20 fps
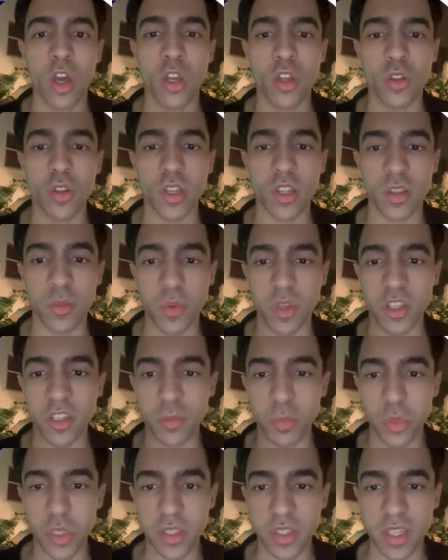You need to be
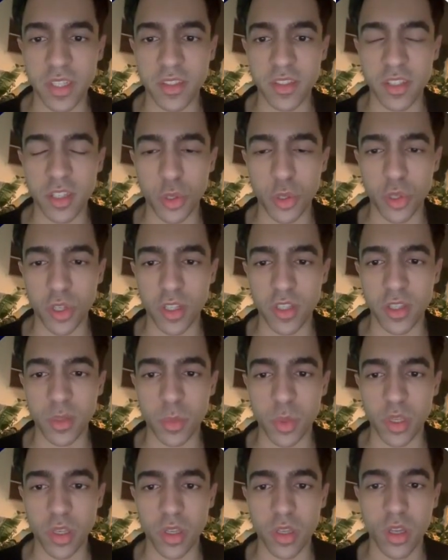split testing. You need to
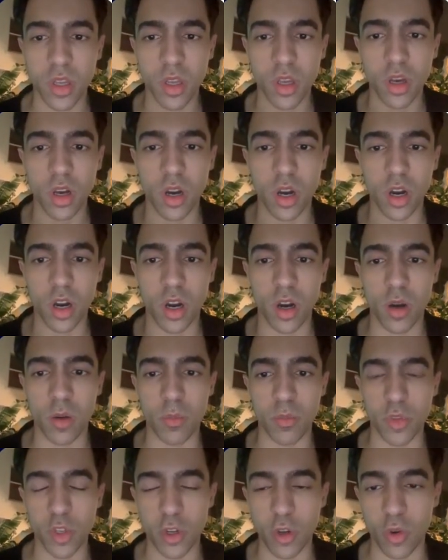be,
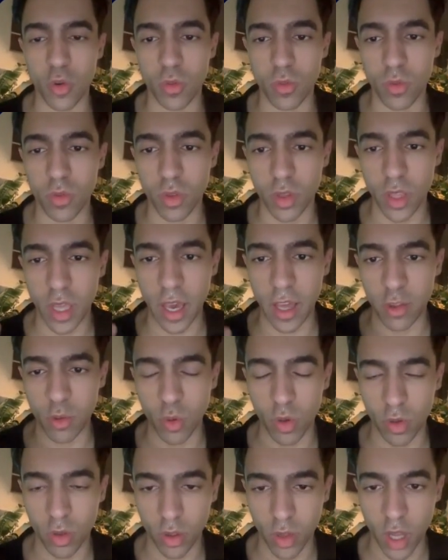
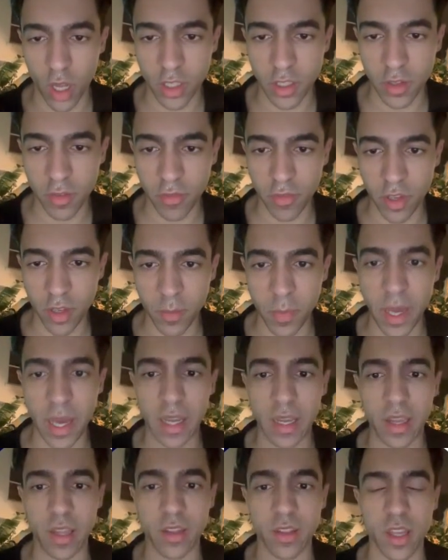gathering lots of
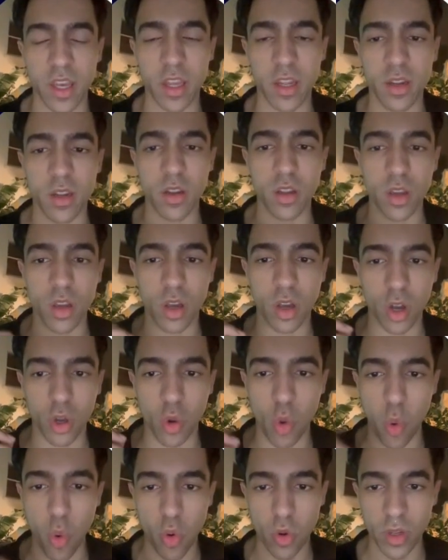feedback and then
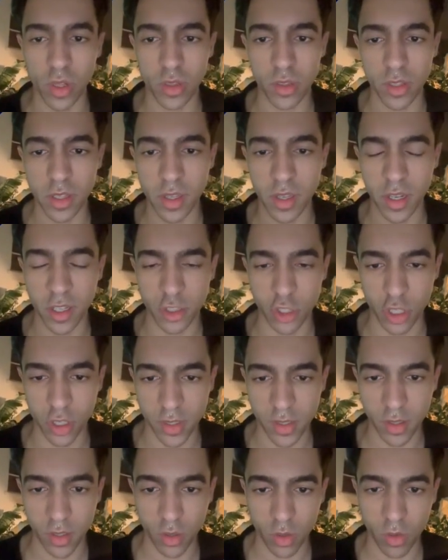accordingly
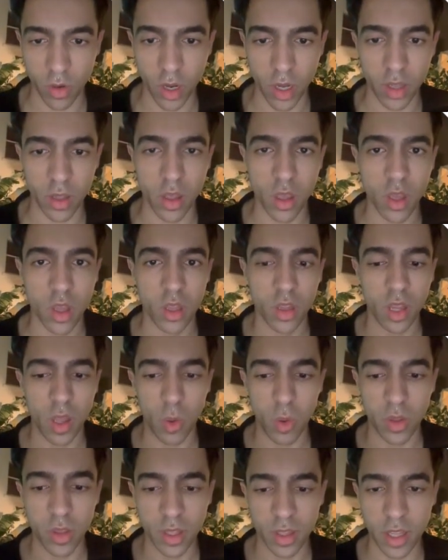adjusting, right?
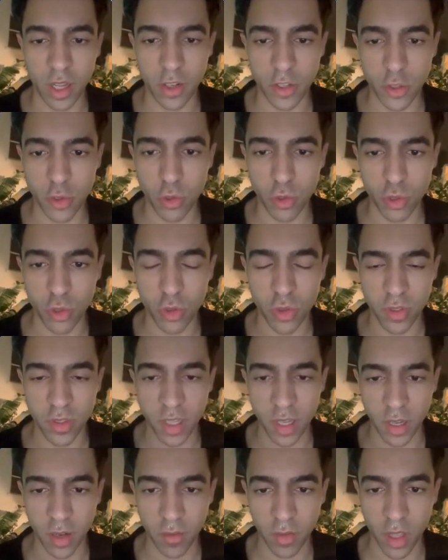Now, one thing that is crucial is
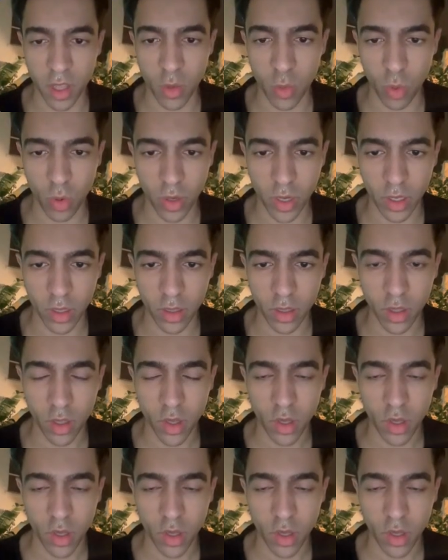negative keywording.